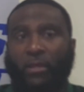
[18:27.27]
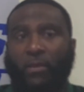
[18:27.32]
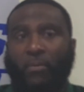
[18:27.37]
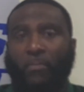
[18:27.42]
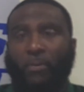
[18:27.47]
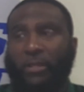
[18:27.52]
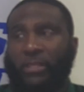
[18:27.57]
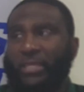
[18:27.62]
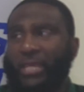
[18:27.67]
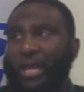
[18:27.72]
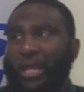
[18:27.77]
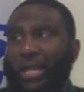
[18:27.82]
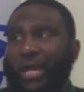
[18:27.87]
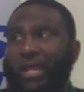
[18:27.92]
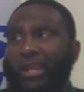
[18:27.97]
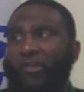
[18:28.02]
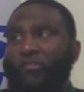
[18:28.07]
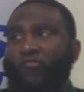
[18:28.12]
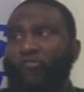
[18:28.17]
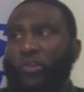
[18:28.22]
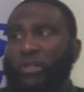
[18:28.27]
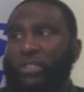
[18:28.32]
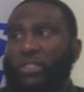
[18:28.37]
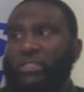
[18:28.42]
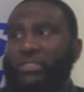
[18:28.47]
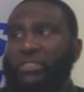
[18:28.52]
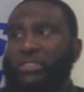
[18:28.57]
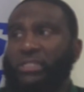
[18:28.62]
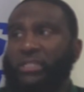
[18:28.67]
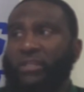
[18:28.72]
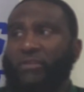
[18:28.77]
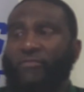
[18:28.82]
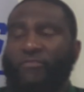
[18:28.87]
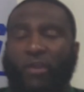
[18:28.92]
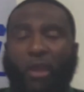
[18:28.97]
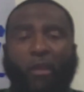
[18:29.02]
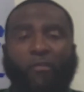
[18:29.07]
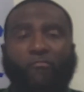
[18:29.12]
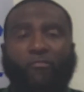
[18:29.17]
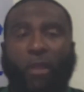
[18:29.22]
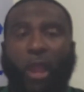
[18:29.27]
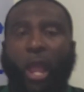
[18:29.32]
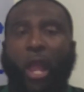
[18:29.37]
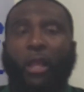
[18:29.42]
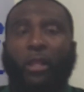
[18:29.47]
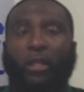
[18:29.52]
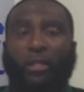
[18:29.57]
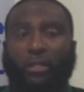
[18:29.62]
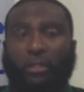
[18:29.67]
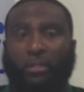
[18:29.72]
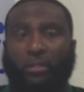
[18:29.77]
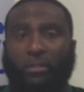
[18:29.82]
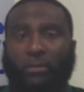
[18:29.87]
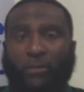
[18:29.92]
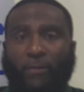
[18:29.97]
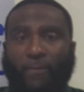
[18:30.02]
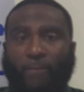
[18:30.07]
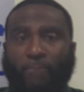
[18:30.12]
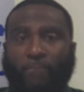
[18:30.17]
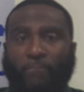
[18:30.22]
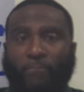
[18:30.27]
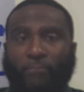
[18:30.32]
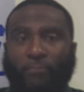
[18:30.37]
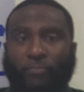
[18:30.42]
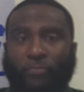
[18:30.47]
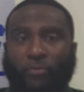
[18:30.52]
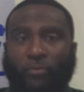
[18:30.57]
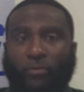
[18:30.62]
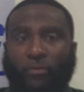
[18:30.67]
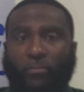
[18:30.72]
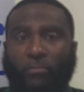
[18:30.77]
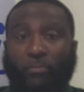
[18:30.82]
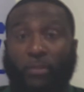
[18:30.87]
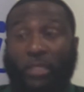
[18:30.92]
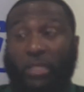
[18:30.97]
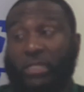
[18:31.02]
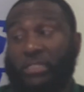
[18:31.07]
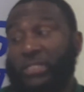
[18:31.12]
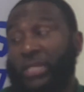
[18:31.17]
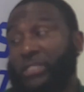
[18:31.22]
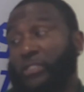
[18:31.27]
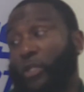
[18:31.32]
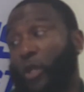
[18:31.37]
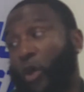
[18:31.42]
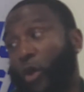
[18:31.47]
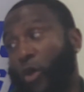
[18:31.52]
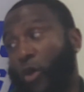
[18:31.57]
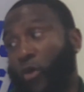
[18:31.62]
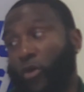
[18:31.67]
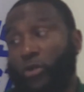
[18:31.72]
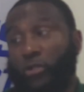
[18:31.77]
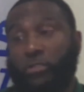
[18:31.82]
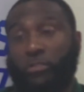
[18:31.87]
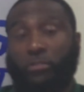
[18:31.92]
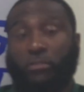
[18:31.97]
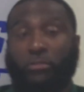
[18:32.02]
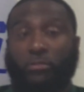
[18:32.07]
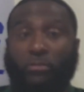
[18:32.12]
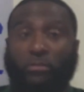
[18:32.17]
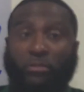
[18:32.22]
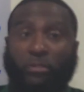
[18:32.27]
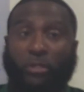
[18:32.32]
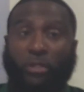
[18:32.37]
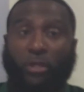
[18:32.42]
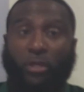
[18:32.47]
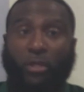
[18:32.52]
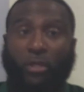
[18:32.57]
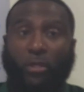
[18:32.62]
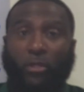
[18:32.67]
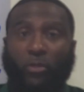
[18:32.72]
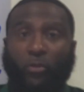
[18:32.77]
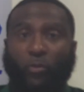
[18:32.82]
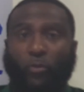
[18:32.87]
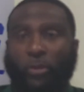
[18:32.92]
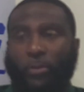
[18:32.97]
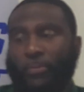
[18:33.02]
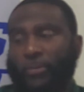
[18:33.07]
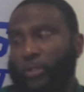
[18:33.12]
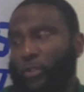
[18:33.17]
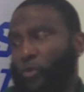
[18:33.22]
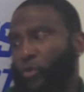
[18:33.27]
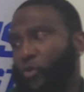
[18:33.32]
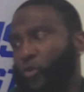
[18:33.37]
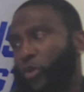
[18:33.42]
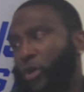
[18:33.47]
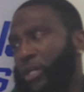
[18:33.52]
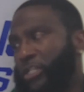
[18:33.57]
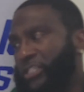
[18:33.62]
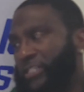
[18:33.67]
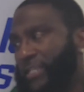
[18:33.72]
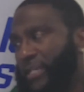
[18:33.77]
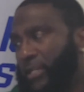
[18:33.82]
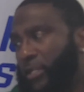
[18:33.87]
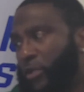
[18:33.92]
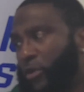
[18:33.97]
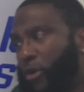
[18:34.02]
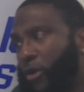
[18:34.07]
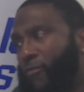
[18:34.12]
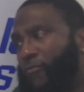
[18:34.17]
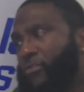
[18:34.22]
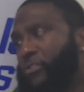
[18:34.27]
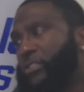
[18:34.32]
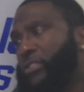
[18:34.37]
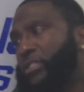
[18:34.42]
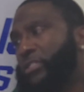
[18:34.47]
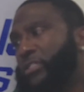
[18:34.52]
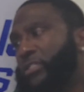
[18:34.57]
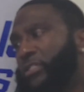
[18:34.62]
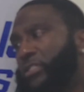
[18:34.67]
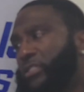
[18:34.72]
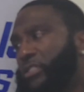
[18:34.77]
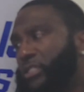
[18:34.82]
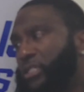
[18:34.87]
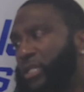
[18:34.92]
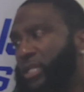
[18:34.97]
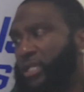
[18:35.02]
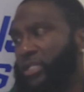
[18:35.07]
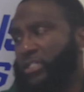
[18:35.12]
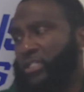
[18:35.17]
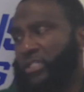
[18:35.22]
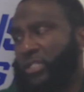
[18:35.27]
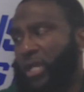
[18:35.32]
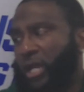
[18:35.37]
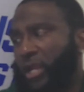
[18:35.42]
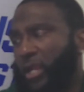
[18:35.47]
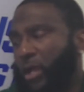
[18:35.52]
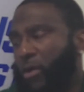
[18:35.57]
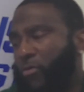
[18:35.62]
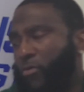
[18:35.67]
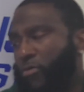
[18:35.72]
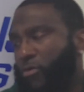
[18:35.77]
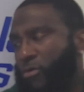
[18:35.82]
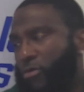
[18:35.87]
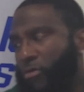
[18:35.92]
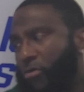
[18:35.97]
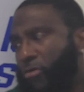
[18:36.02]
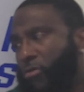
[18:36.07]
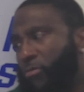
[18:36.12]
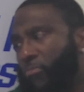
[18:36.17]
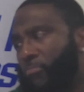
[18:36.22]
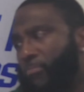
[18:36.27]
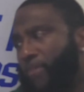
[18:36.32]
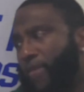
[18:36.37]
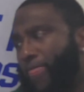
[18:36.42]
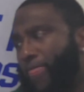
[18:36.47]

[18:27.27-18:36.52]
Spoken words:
But y'all gotta really see if y'all rock, because that's hard. Women, you know, I just had a conversation today. Shout out